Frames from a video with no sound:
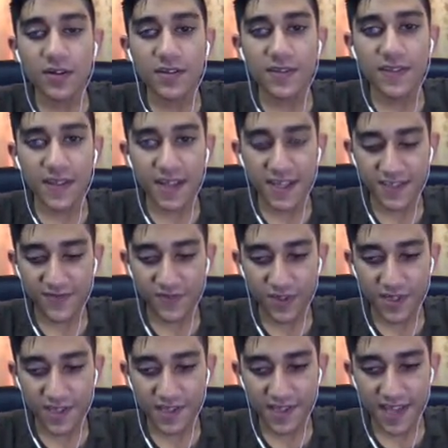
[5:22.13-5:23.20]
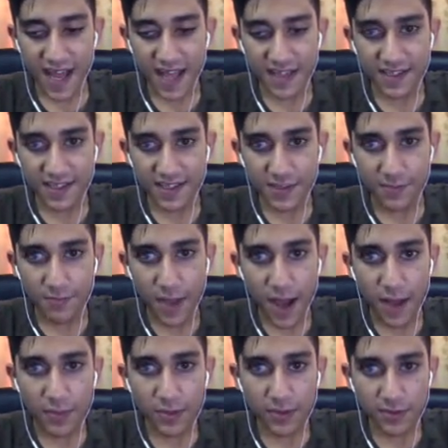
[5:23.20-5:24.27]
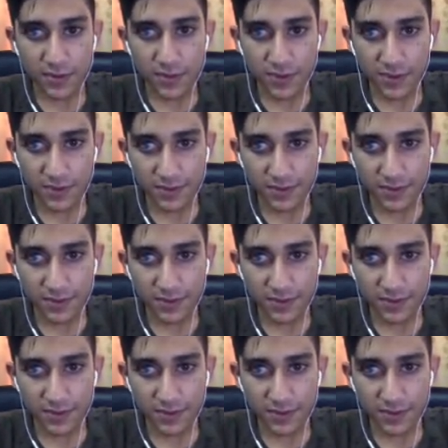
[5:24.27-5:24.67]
The next one is adding Babel